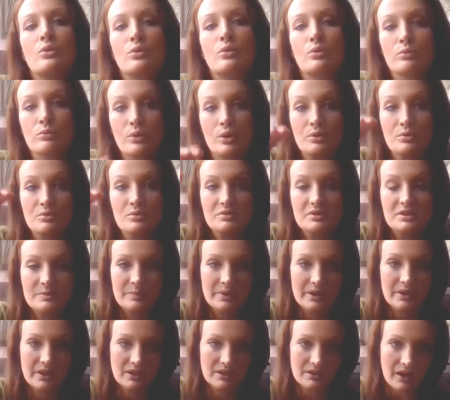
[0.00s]
rose
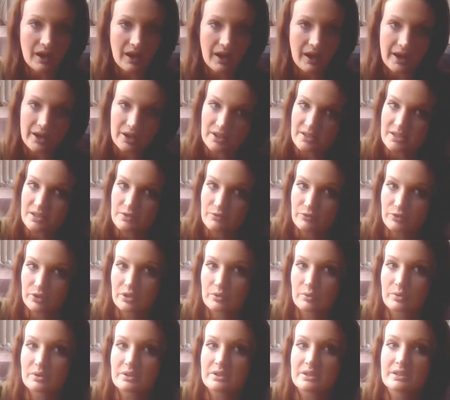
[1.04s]
being the highest
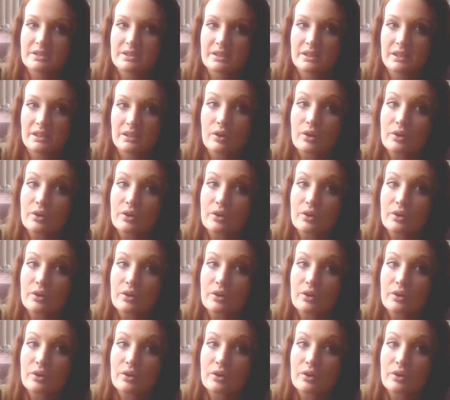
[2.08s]
frequency,